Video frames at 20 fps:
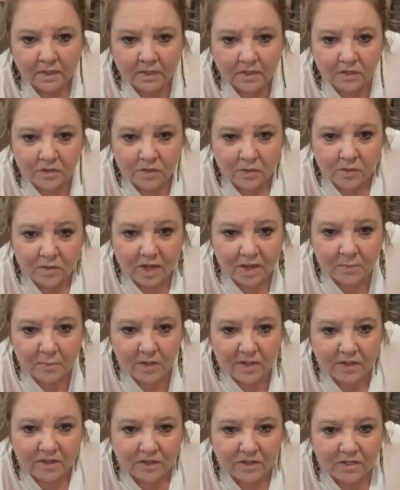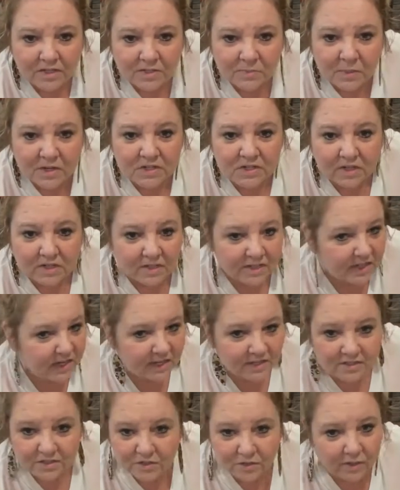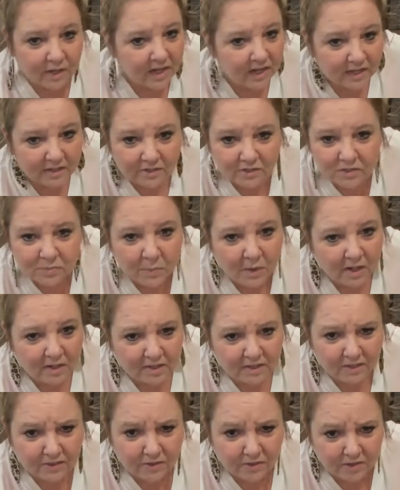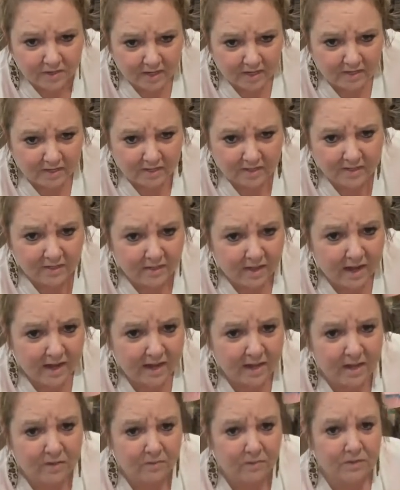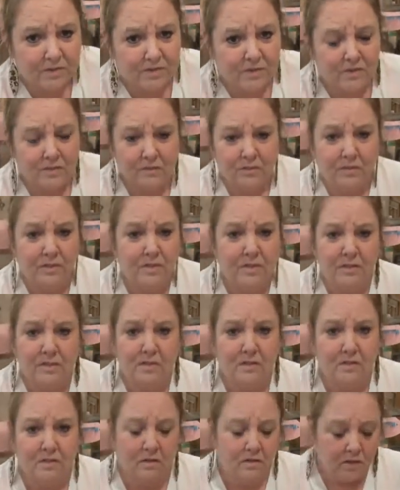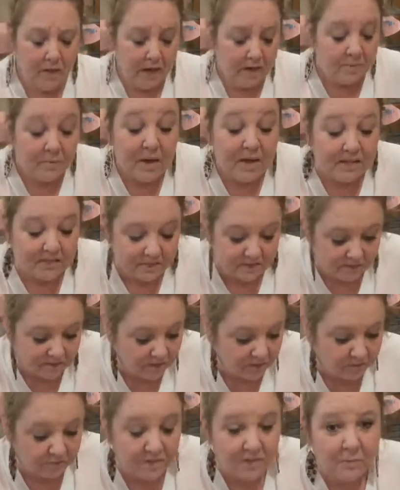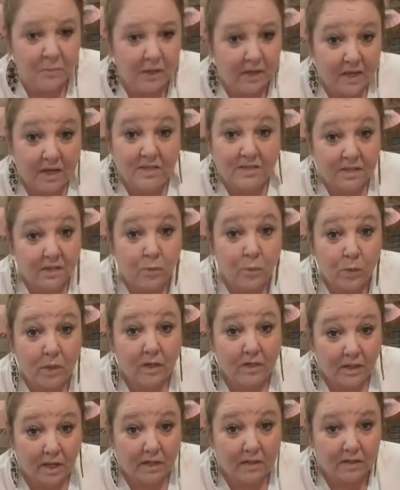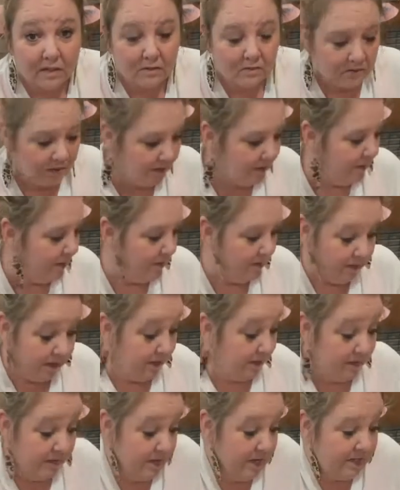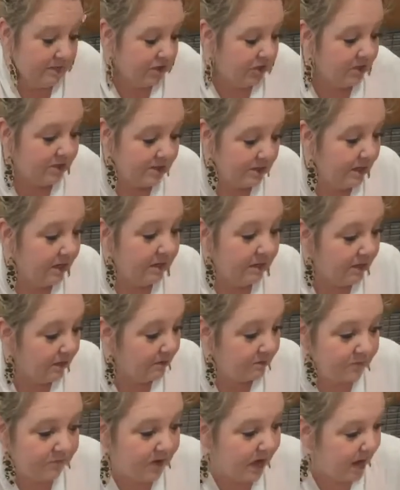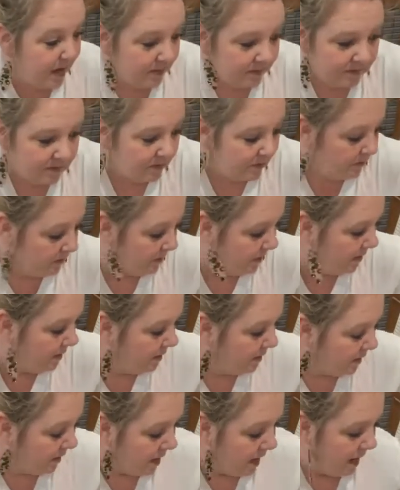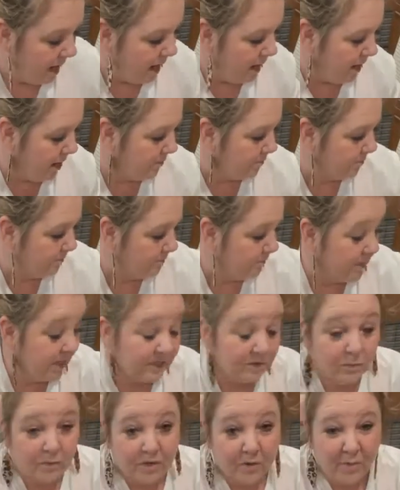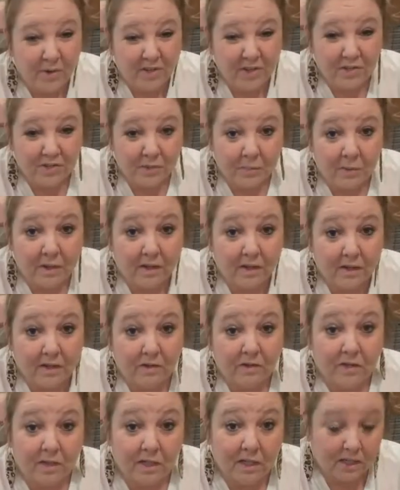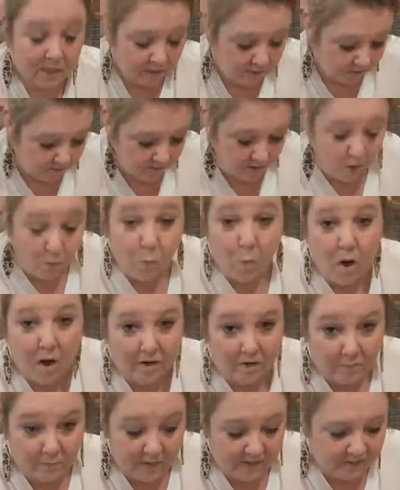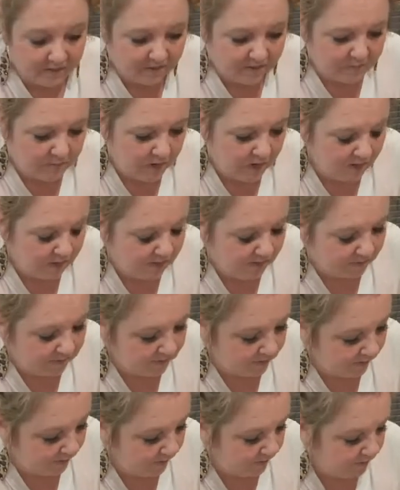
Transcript: You don't like polyurethane special? Yes, you can't use polyurethane on a light covered surface or light painted surface because it will yellow. It, that's just it, it's fact. Um, that's when you wanna use a polyacrylic, a water-based product,